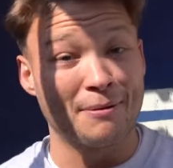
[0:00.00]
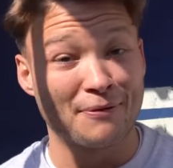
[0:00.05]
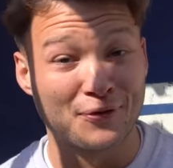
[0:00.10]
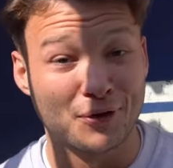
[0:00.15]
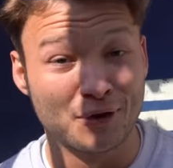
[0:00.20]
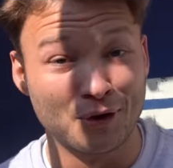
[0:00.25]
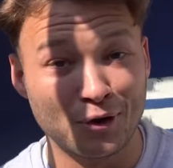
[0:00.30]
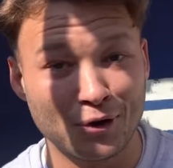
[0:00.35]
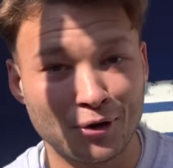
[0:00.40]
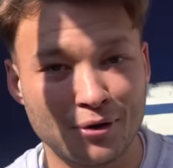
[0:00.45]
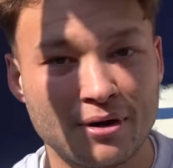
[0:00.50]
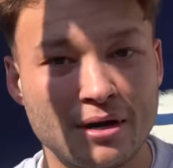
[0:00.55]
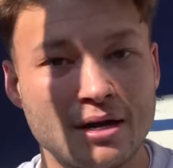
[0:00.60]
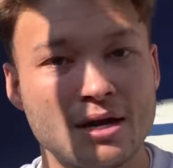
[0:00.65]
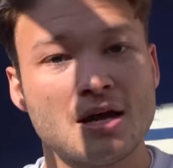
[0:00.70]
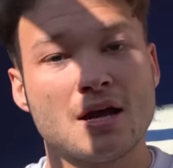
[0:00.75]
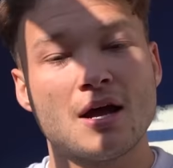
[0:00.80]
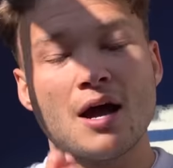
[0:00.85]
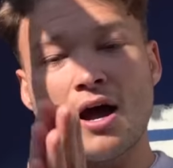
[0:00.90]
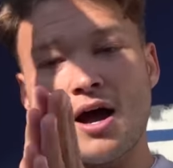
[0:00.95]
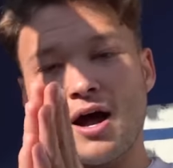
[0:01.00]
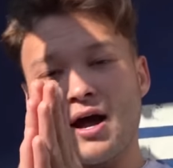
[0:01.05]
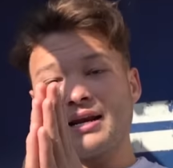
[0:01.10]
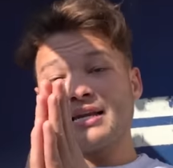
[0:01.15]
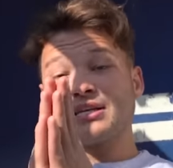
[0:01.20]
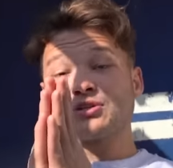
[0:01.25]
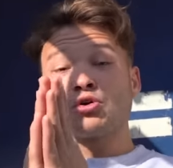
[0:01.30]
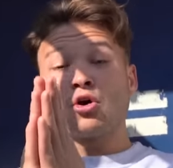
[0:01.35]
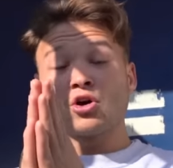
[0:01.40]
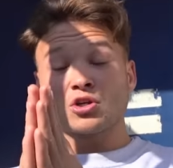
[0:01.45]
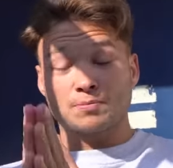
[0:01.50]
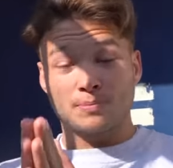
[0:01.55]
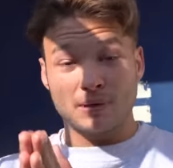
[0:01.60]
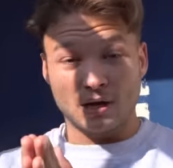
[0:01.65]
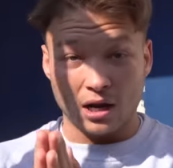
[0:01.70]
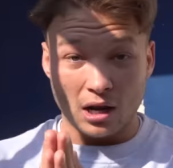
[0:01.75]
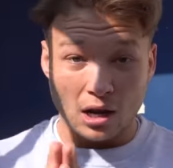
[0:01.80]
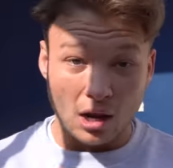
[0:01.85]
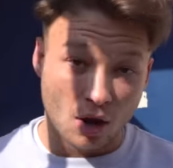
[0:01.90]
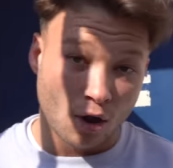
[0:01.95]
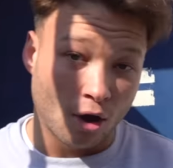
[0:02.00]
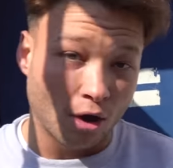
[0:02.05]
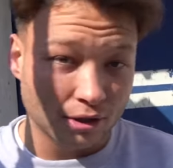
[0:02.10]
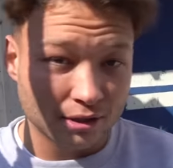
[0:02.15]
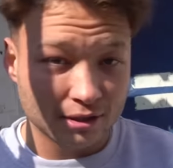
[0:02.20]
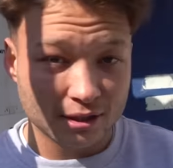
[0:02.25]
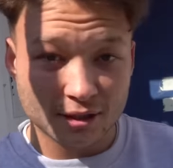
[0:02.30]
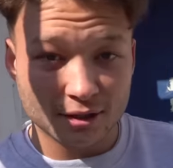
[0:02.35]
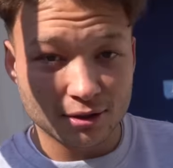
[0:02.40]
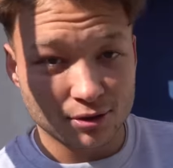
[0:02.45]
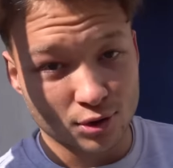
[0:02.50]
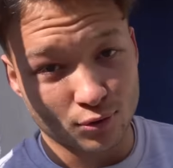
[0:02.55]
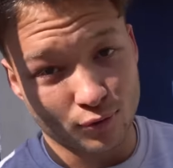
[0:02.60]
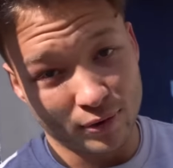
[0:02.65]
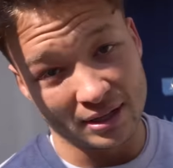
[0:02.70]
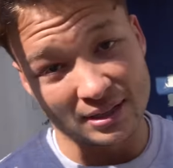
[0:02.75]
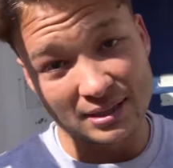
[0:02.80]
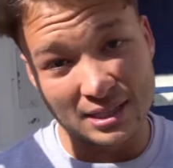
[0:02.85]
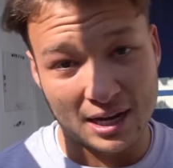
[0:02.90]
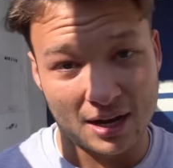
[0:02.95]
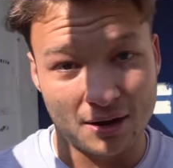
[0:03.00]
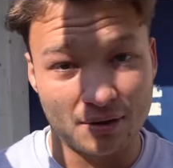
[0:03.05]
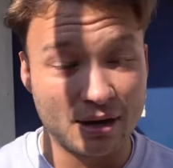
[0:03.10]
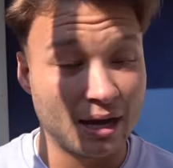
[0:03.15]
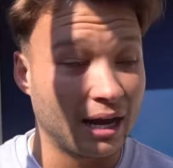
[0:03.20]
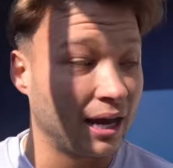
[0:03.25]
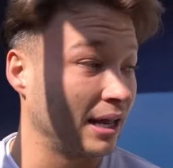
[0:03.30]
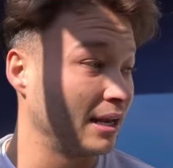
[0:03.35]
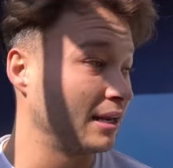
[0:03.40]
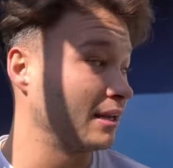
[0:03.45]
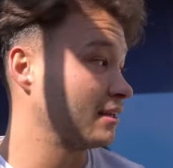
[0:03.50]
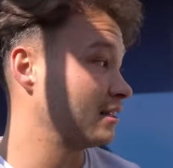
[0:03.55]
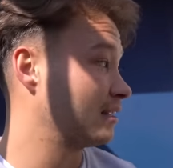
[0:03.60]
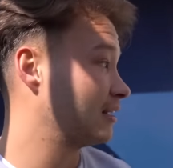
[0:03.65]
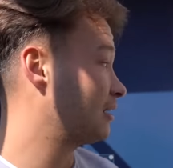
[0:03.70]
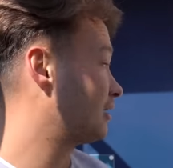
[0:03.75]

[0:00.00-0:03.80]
if you're new. This cost me a lot to rent out. And